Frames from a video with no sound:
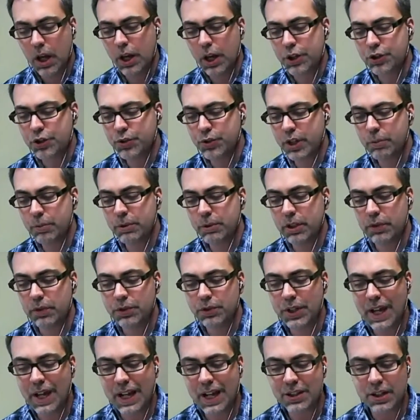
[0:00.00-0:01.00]
treatment of
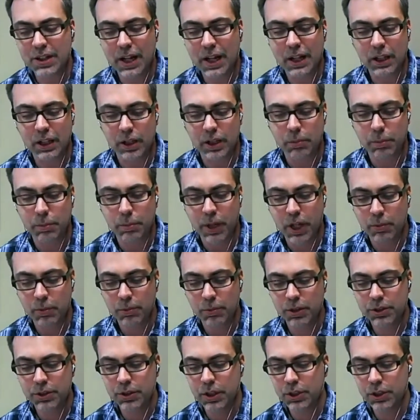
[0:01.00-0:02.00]
tactile
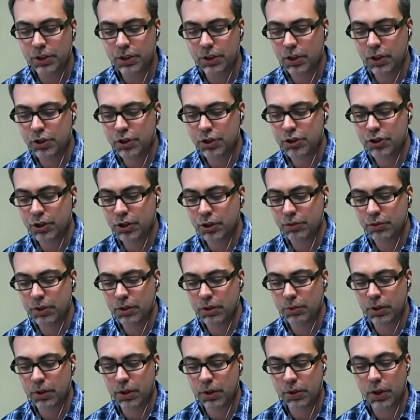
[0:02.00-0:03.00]
impairment in young children
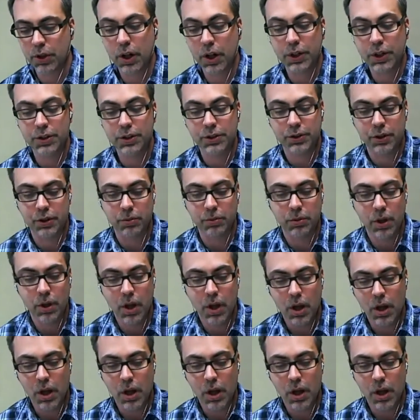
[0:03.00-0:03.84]
with autism